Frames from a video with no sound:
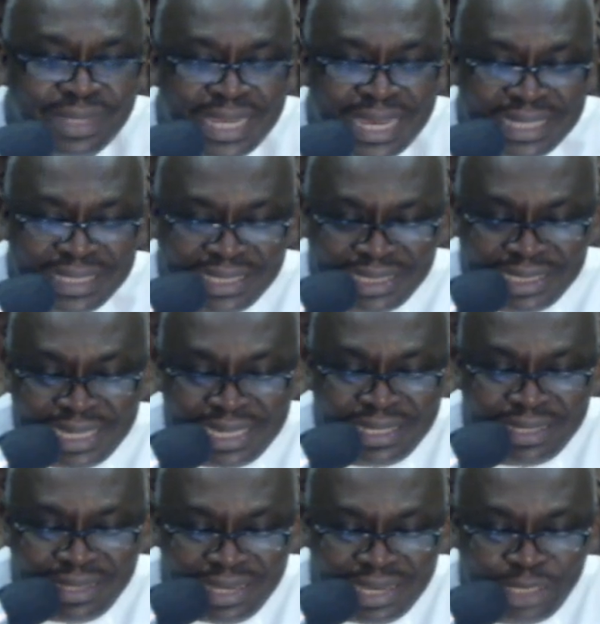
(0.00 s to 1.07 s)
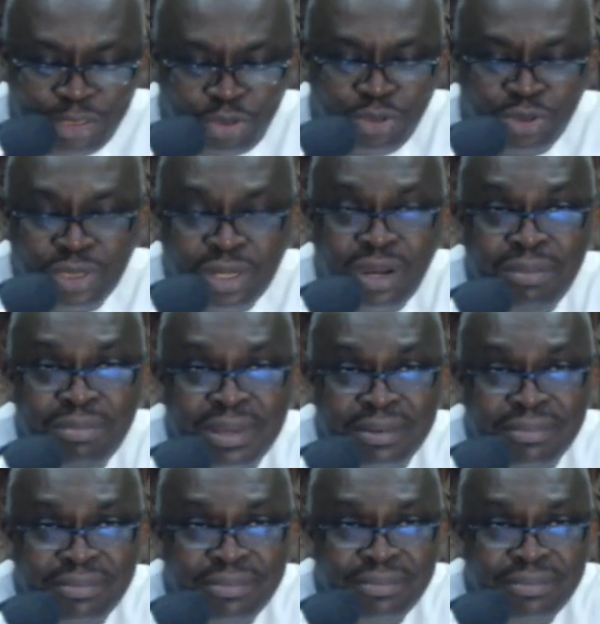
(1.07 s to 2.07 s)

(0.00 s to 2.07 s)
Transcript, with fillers: And see this truth coming